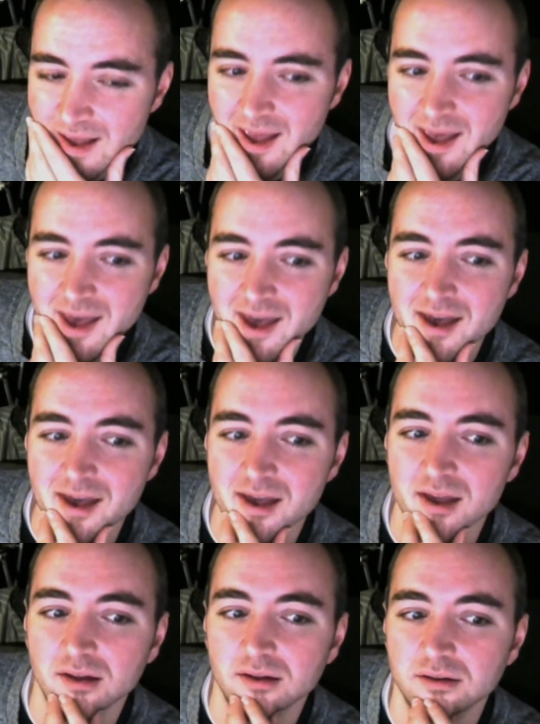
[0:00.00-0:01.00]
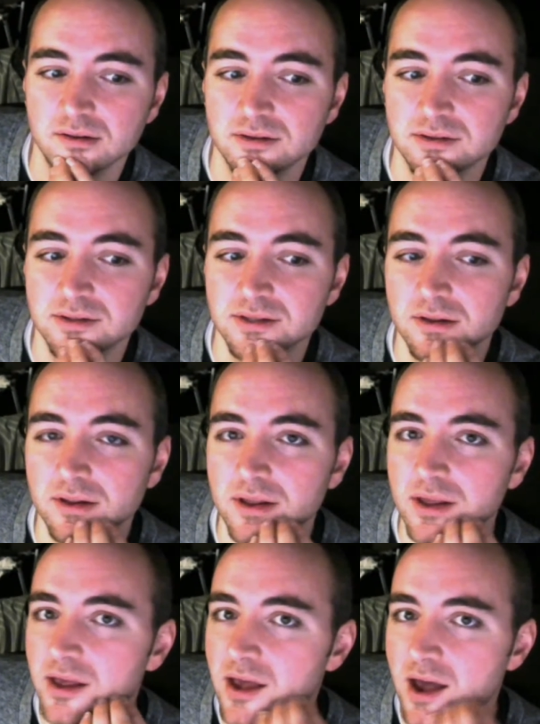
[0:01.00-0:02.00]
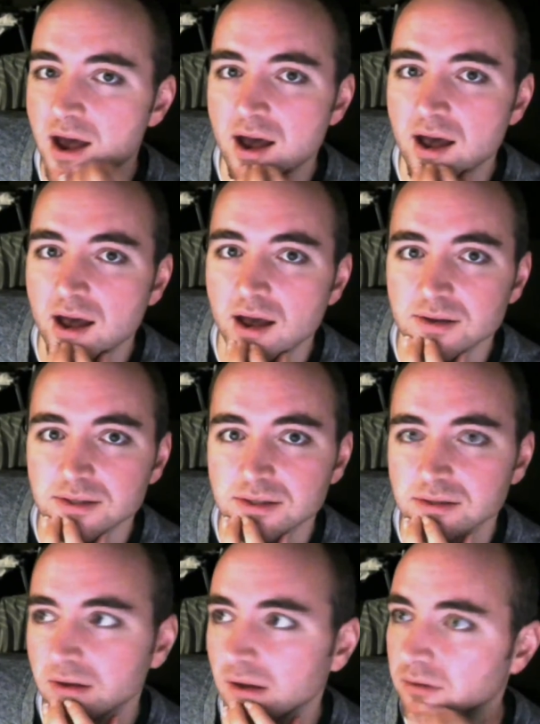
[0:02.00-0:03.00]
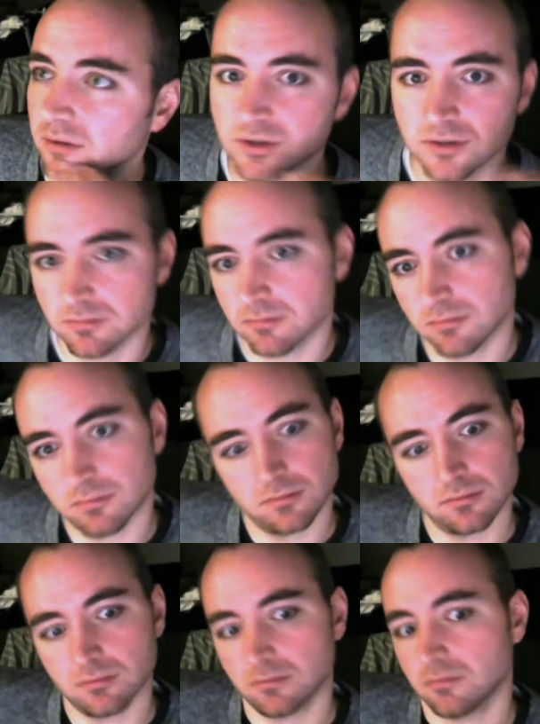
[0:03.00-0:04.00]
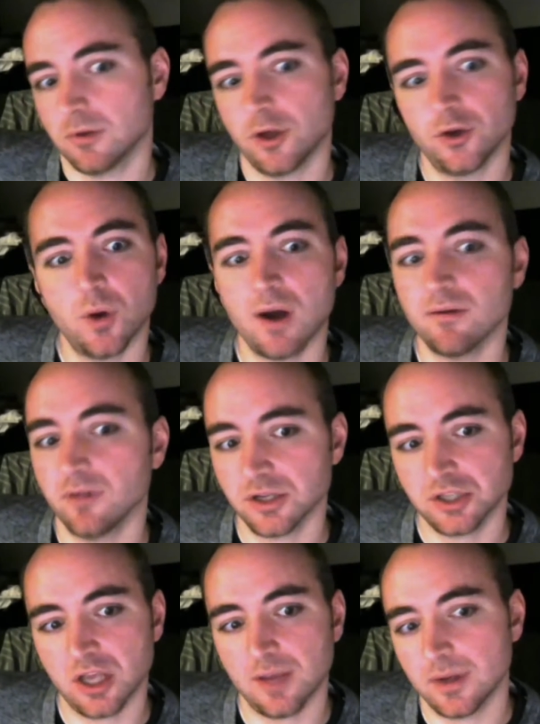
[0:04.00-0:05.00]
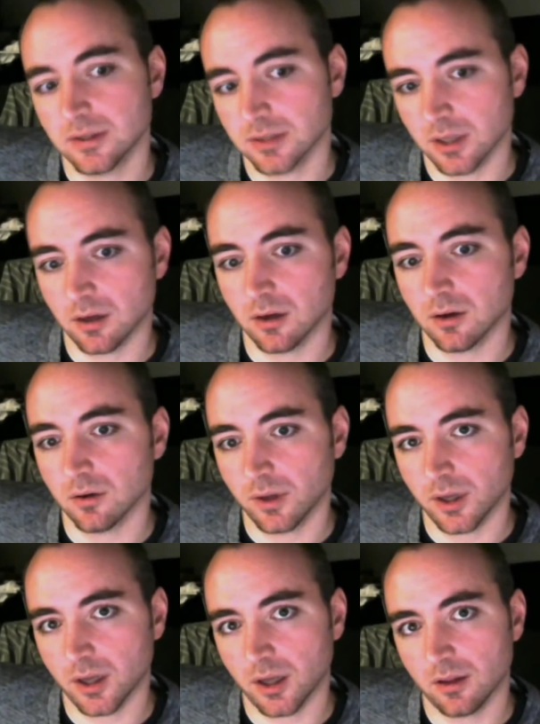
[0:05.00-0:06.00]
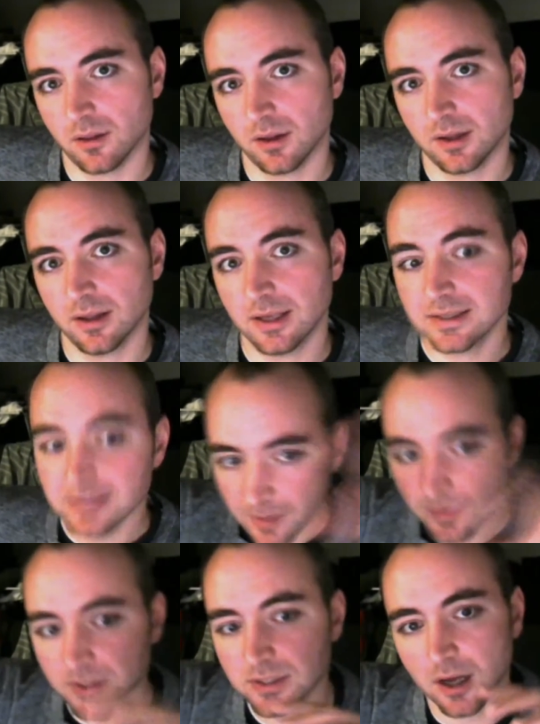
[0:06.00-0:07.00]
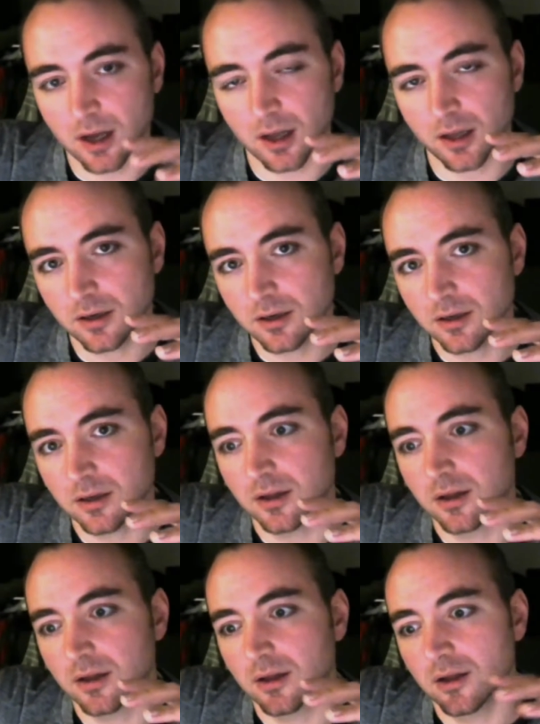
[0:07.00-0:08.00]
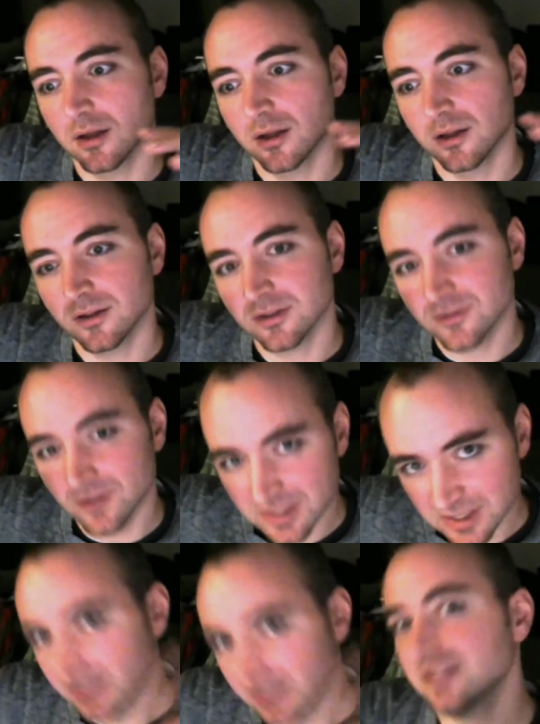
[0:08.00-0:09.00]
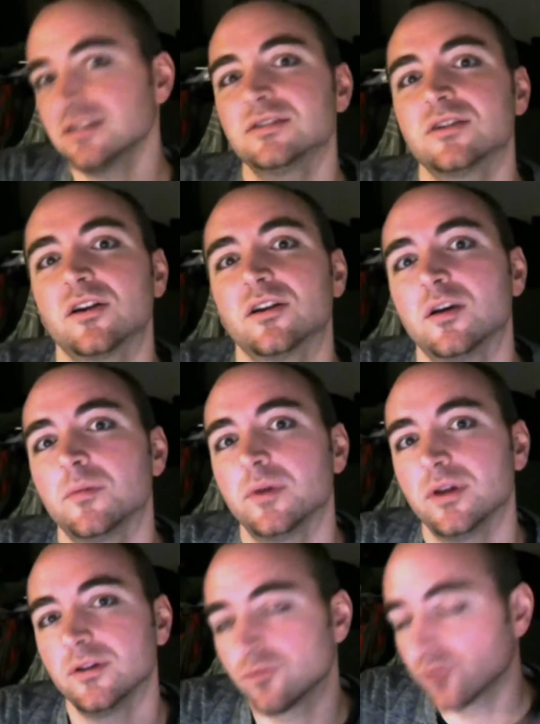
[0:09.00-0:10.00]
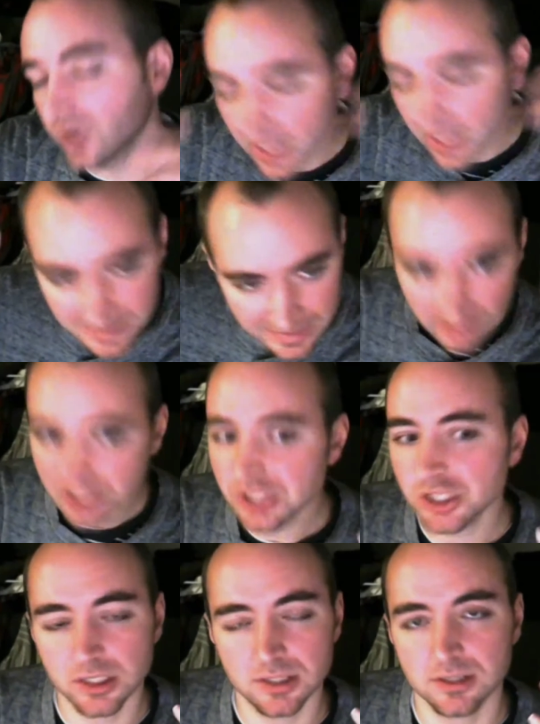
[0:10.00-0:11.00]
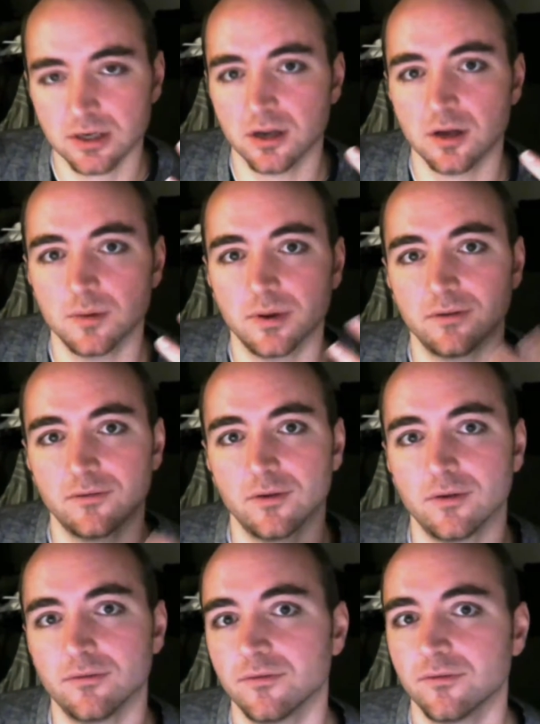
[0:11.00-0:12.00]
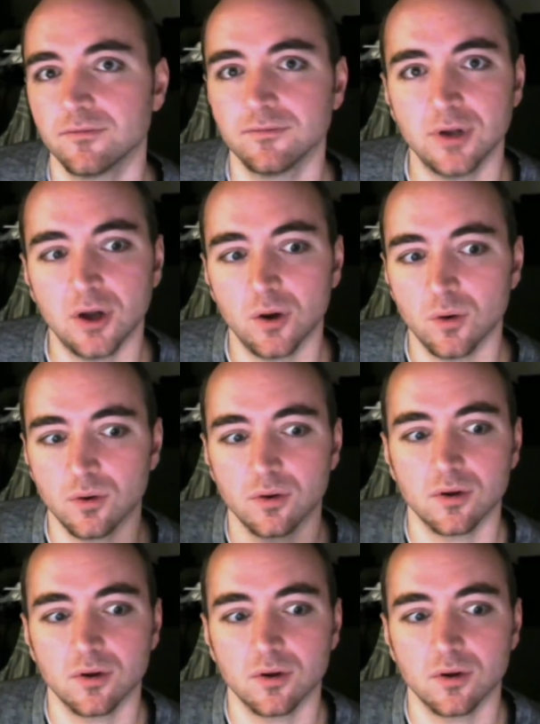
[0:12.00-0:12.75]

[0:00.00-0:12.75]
and yeah, I was just a new avalanche came in. It was like, okay, the excitement's gone, the sickness is starting to come in, the realization is starting to come in of you know,